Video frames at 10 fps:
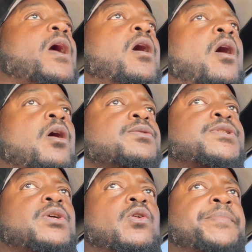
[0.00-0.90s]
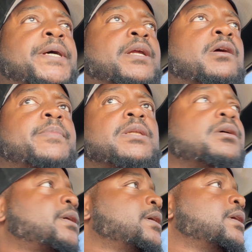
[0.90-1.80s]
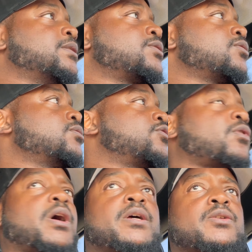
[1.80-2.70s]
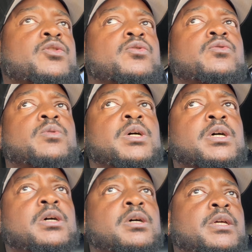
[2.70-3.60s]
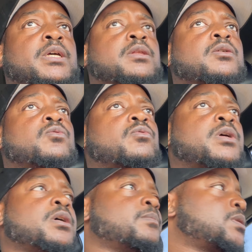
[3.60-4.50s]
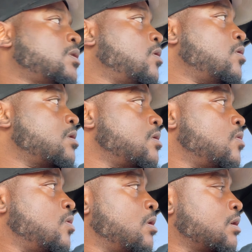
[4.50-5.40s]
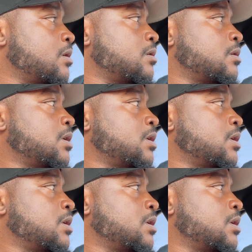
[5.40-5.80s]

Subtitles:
Also, man, I'll be looking into trying to get the rims on order